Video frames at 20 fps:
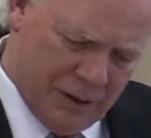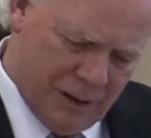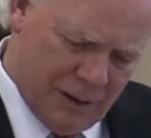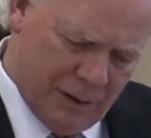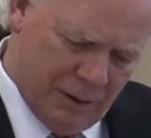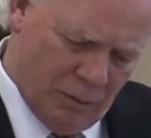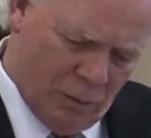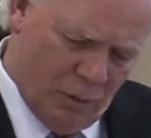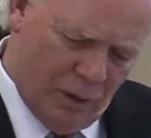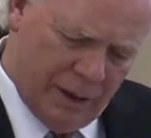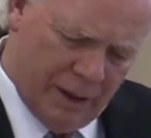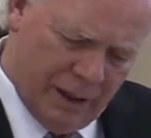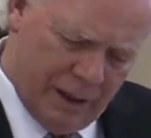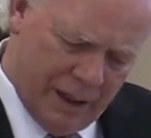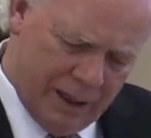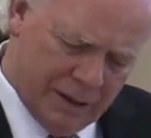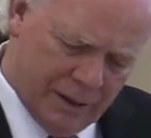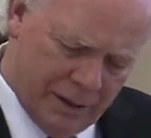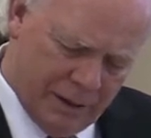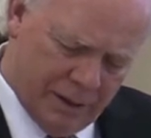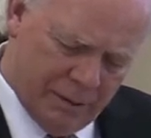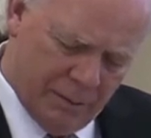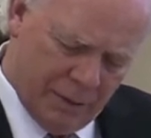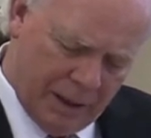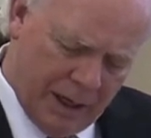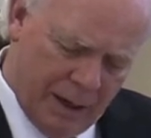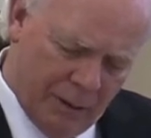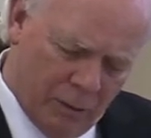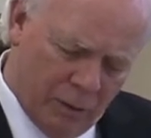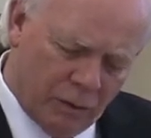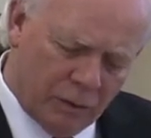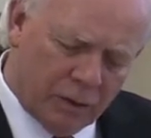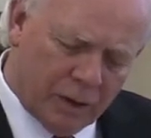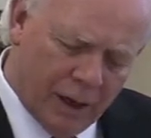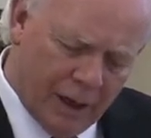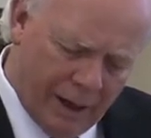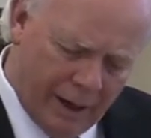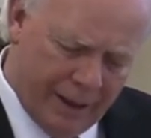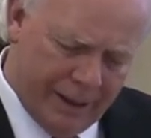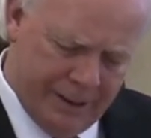in one lesson, but I will
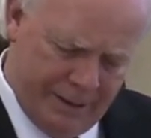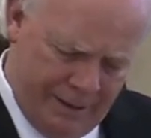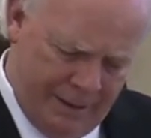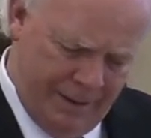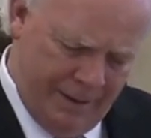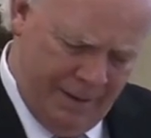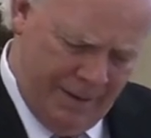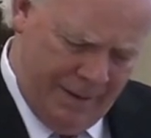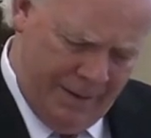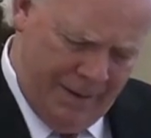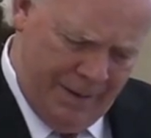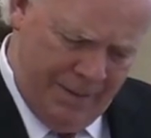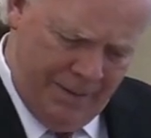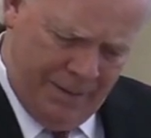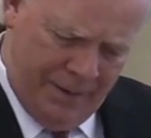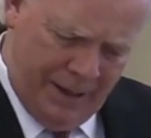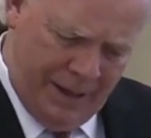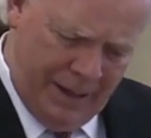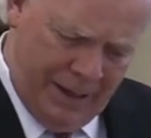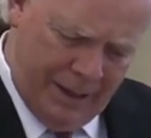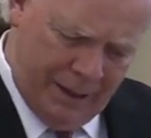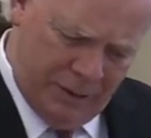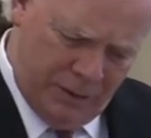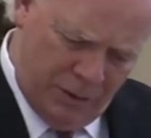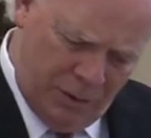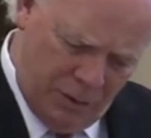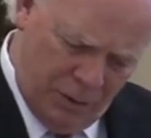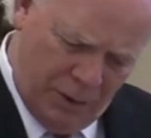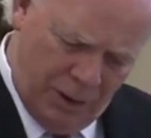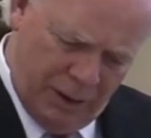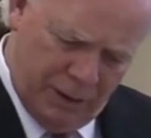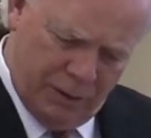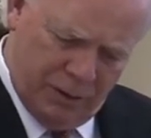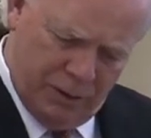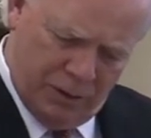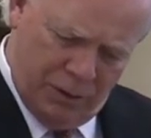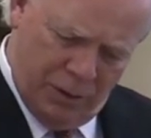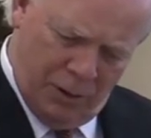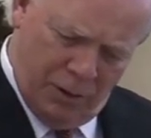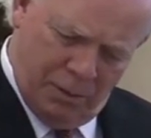not. And you can
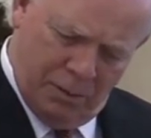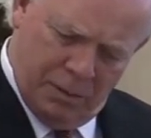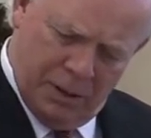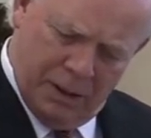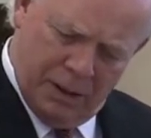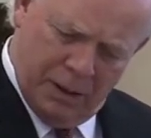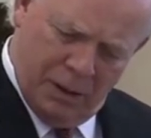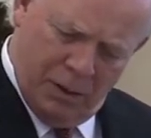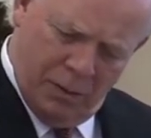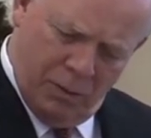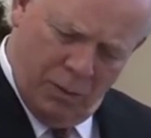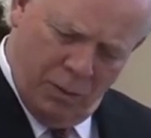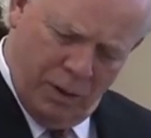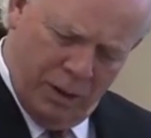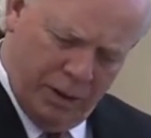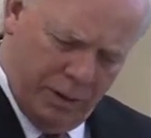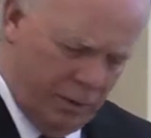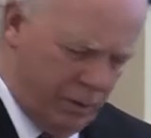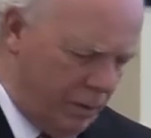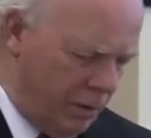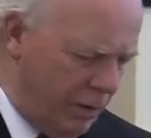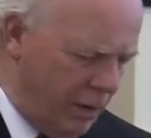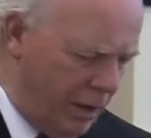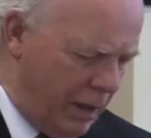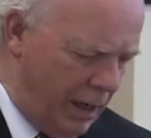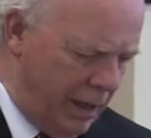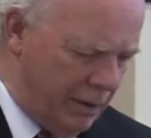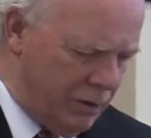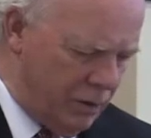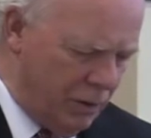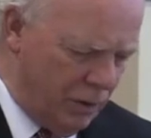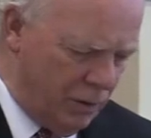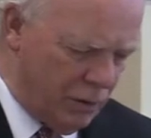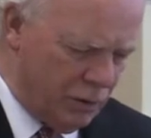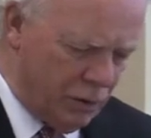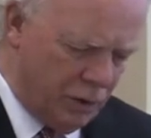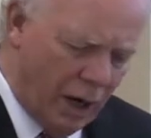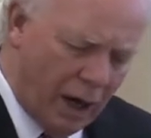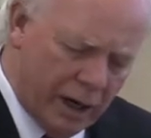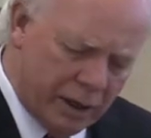determine whether I
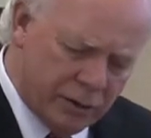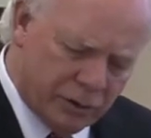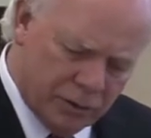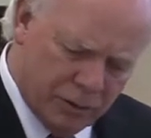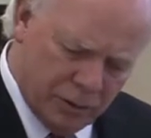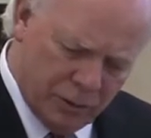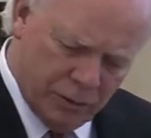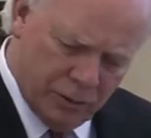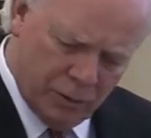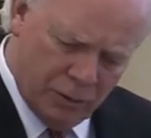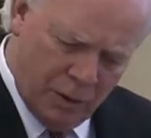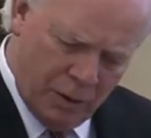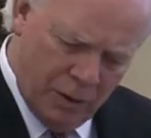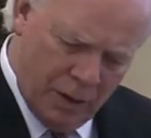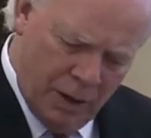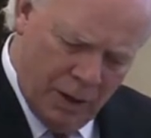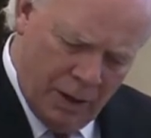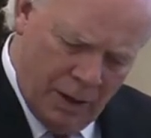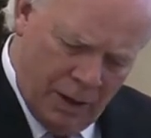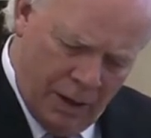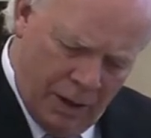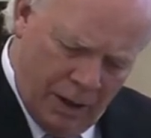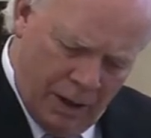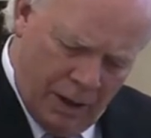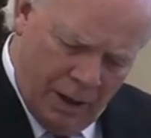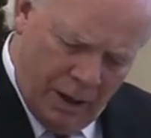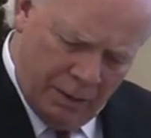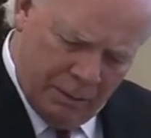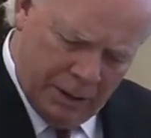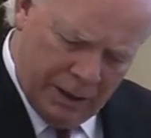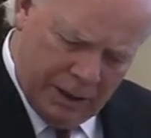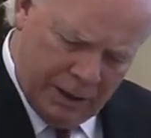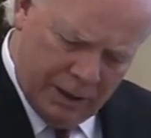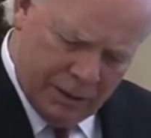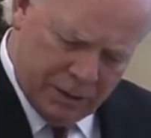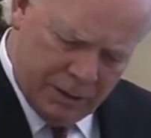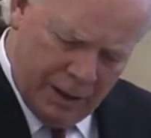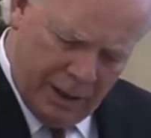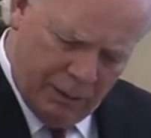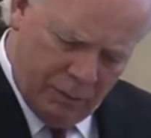chose not to,
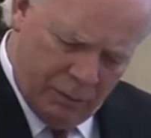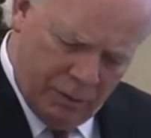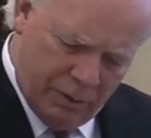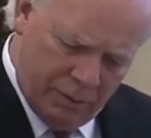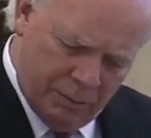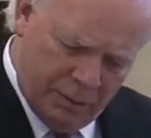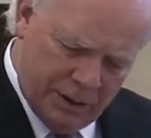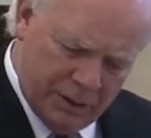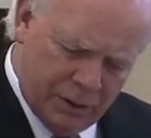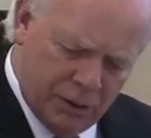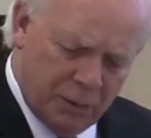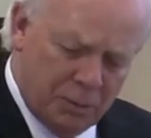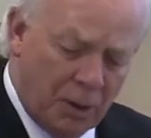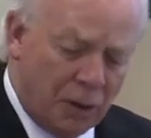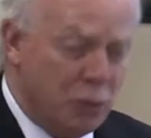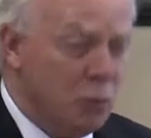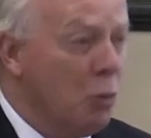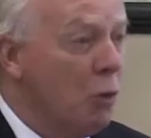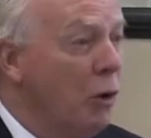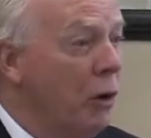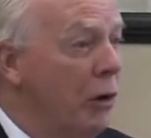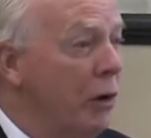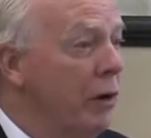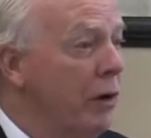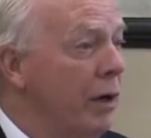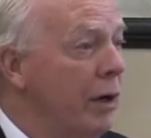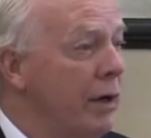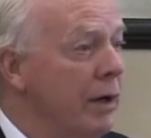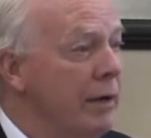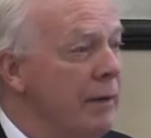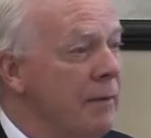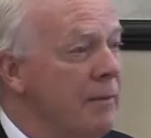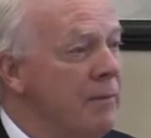because that would have been too much work.